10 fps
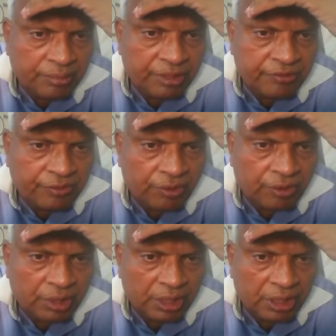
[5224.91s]

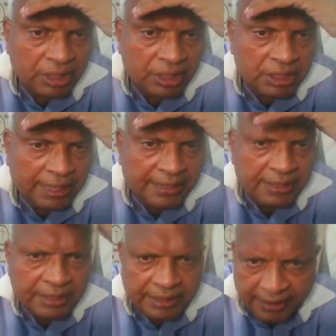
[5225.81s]
before
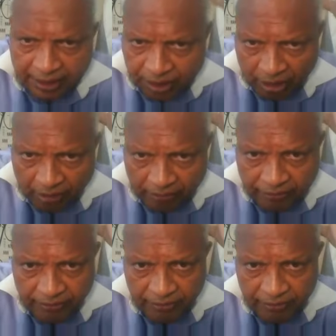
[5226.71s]
intended date of